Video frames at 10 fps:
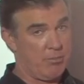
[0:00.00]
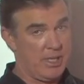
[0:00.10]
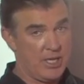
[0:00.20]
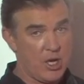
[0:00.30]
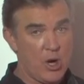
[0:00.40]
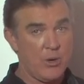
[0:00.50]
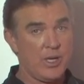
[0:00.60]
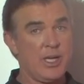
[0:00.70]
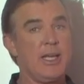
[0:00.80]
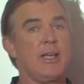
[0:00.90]
being
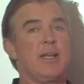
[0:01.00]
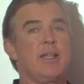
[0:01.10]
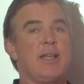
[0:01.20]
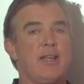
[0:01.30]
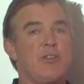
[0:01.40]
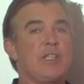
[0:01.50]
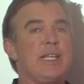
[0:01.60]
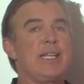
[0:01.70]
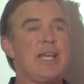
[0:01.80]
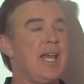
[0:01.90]
coated, that usually
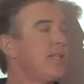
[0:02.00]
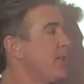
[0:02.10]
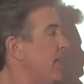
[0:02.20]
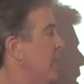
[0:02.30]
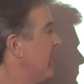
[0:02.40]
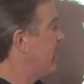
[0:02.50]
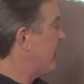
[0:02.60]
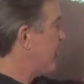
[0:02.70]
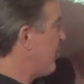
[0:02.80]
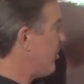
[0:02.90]
indicates that
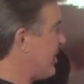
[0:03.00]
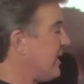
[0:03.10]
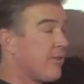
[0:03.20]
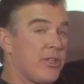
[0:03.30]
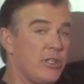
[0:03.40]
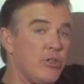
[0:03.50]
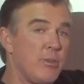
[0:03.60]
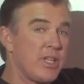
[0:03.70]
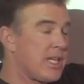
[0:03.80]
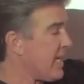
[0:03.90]
there's no sealer in the
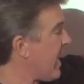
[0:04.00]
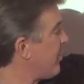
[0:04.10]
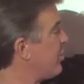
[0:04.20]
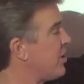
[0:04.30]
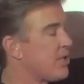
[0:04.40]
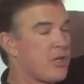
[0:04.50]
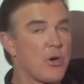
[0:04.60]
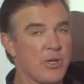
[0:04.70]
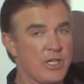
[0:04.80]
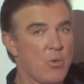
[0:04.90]
lumen of the canal, just
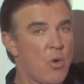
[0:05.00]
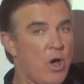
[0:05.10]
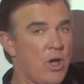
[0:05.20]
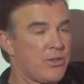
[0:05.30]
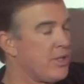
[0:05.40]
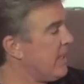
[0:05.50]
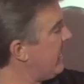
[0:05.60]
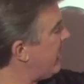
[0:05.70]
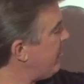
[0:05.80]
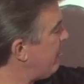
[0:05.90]
coating the walls.
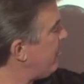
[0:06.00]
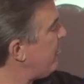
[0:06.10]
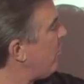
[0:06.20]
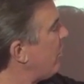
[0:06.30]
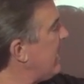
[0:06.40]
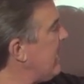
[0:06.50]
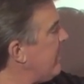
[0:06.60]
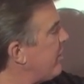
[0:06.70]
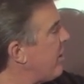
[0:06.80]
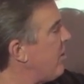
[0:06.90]
And you do only need
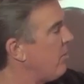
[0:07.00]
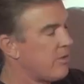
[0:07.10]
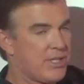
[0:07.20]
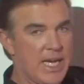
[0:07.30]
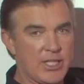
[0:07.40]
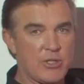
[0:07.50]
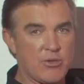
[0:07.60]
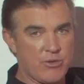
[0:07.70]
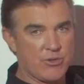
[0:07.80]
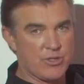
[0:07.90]
to coat, say,
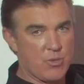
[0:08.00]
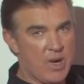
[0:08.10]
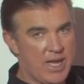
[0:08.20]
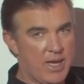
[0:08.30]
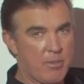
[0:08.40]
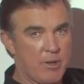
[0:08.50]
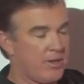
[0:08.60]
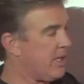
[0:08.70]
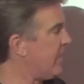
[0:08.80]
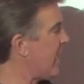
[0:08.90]
two-thirds of the way up
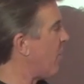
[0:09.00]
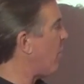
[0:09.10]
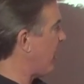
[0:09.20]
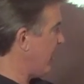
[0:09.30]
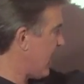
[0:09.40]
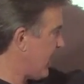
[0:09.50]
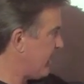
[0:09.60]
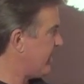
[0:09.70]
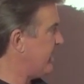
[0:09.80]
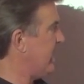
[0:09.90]
the canal wall, not
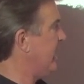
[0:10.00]
to the